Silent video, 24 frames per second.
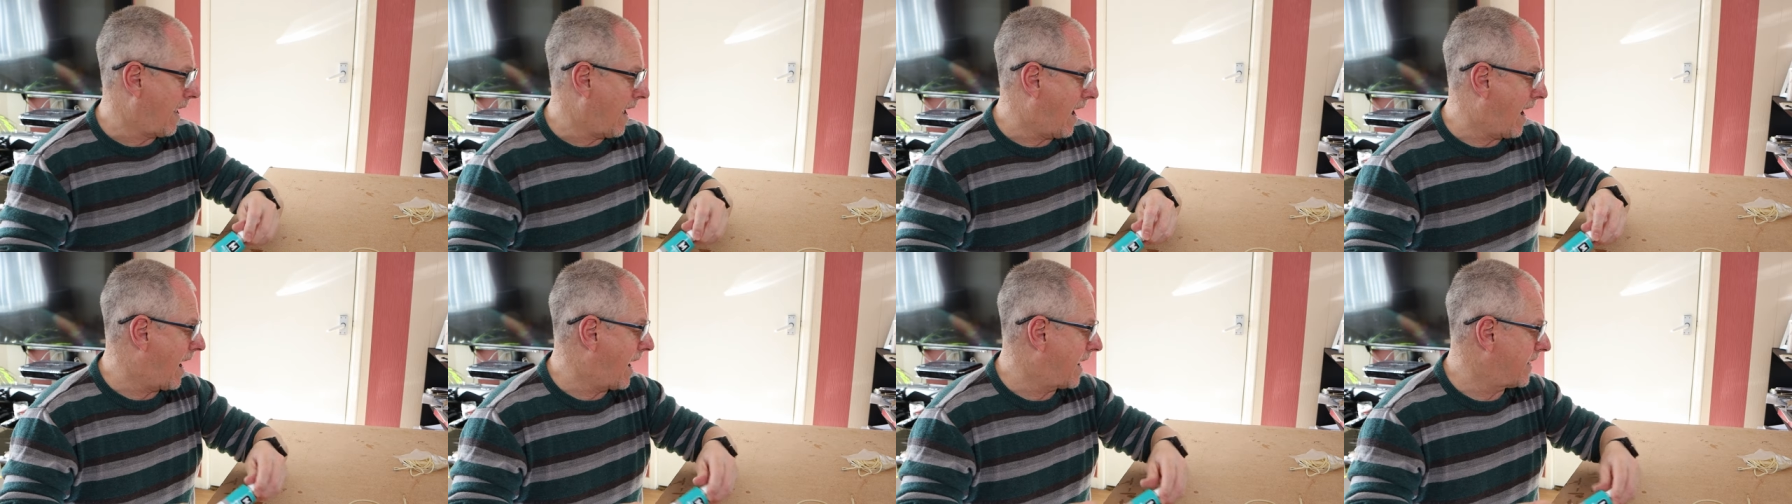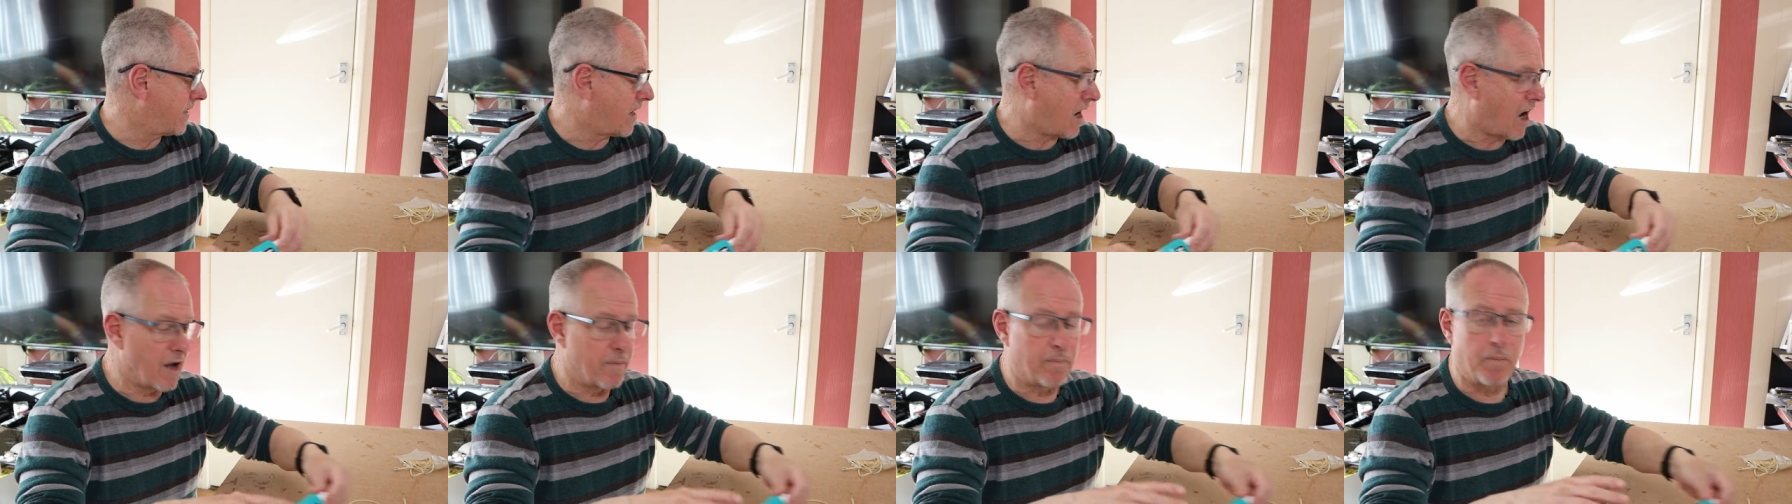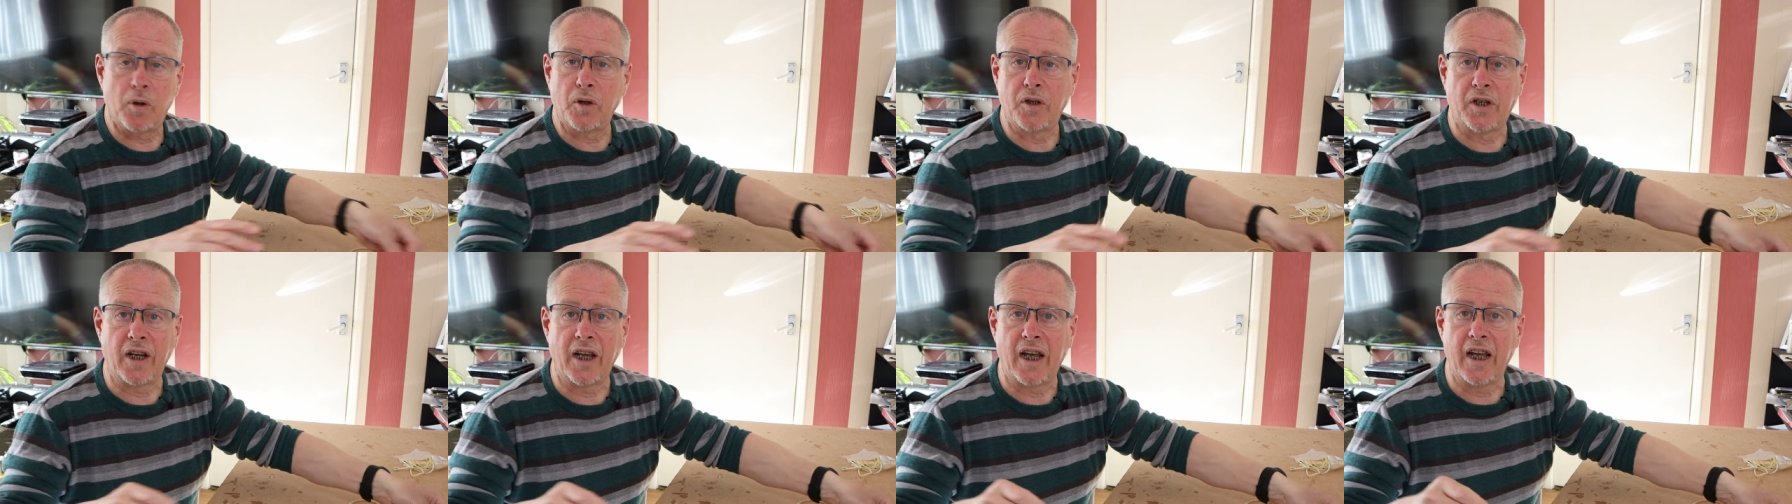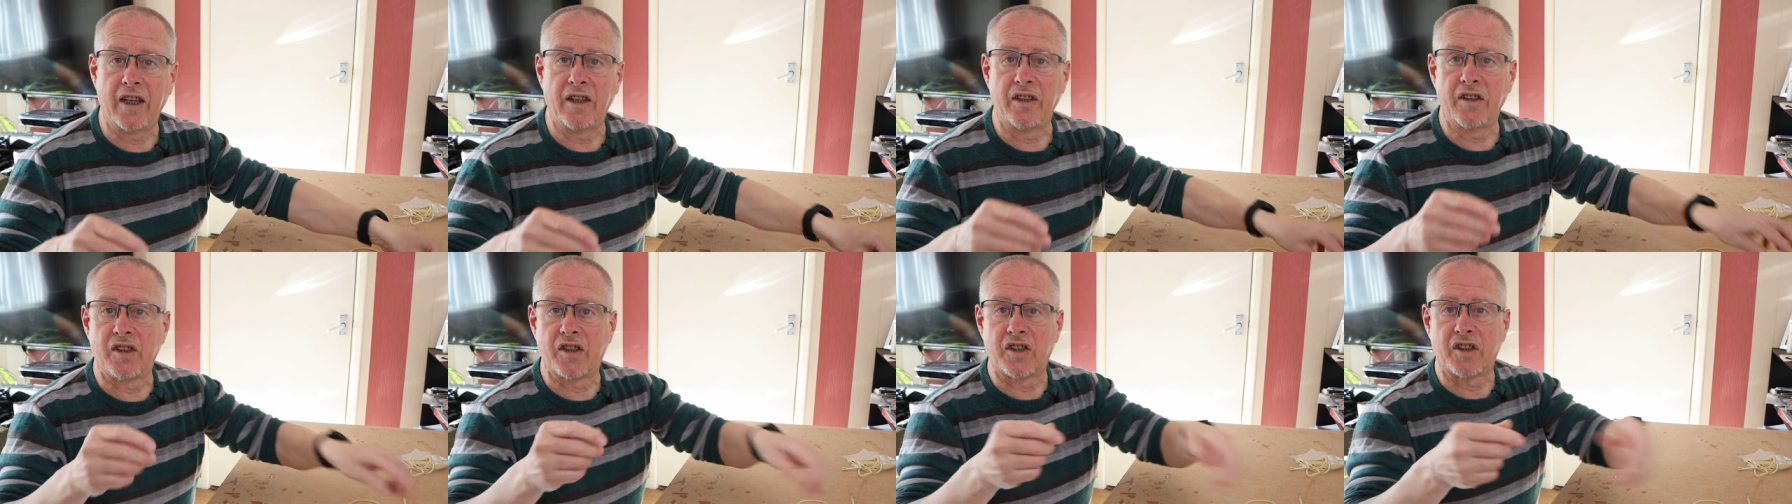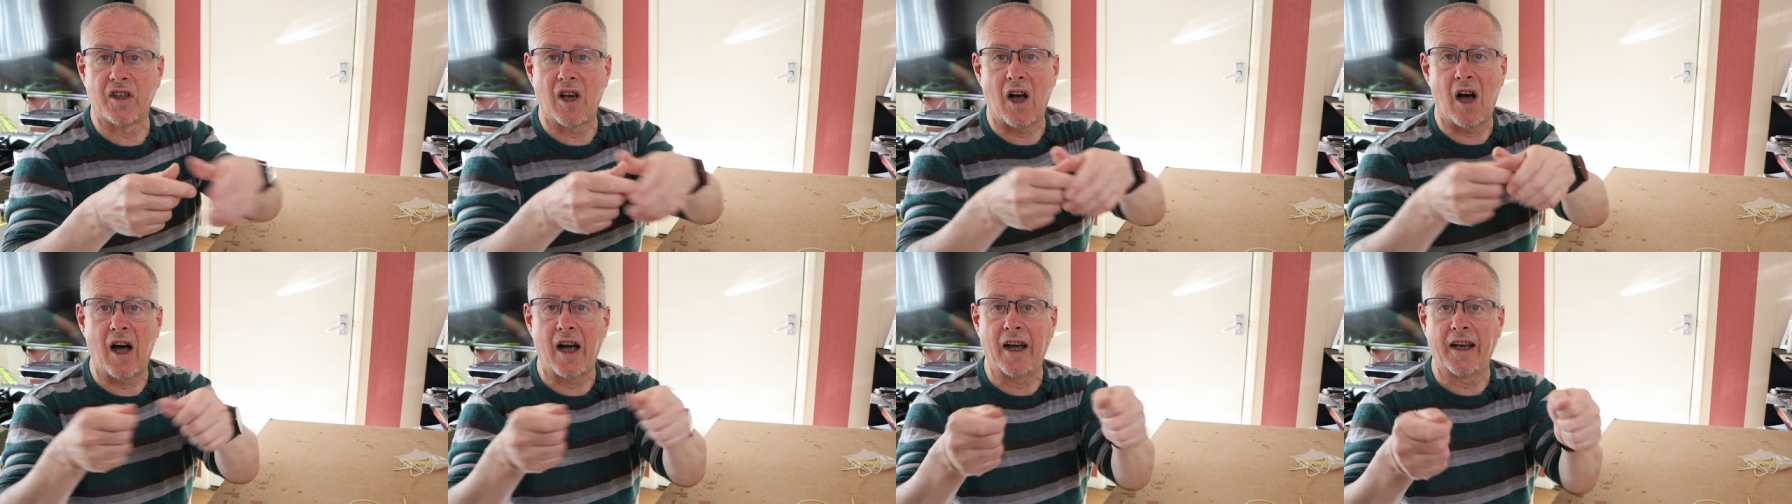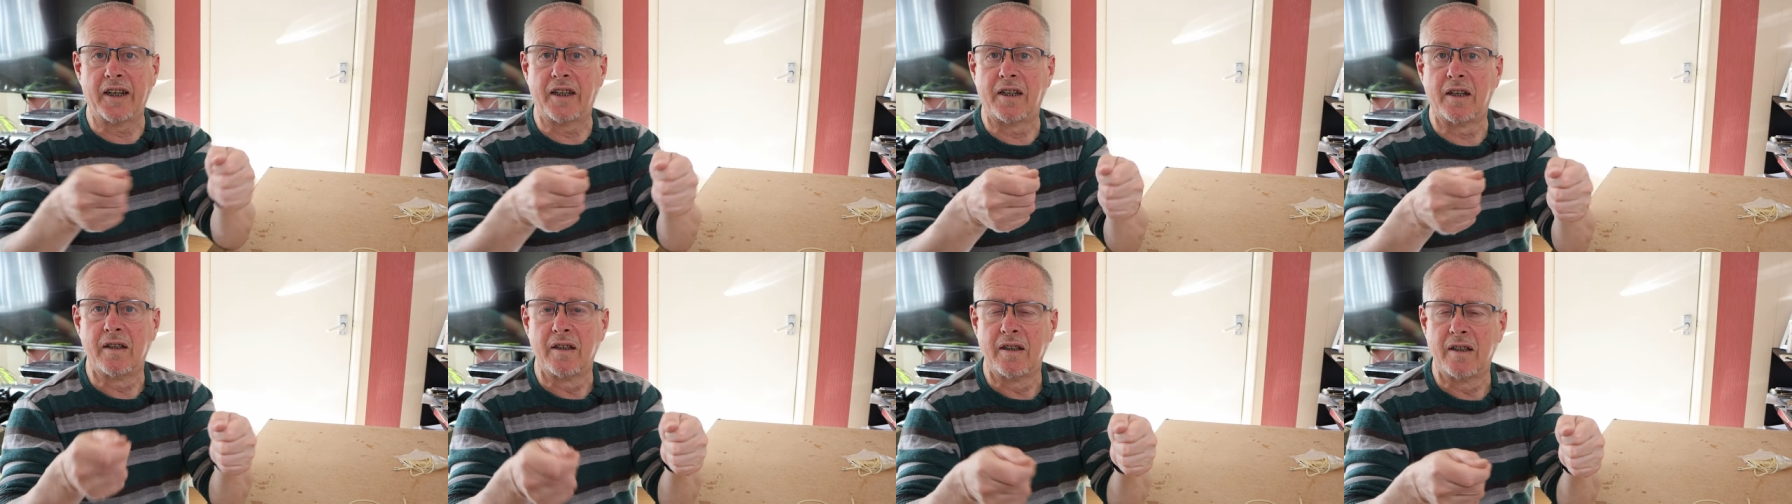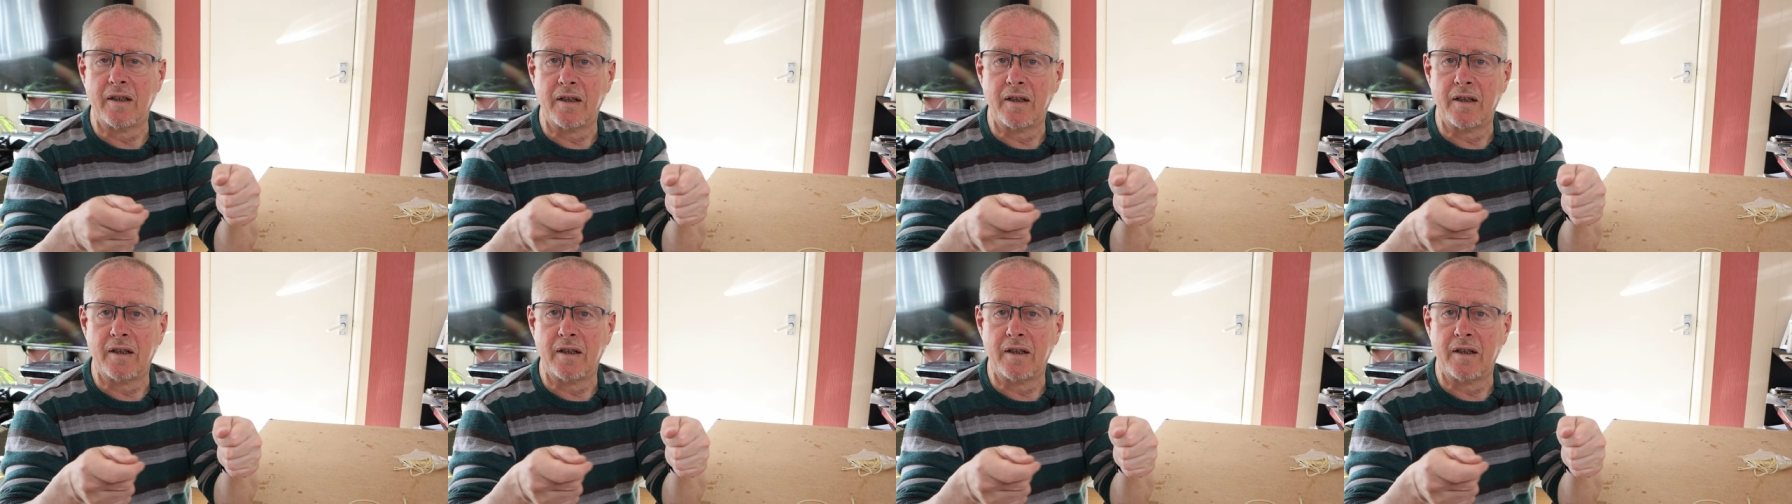And I put it inside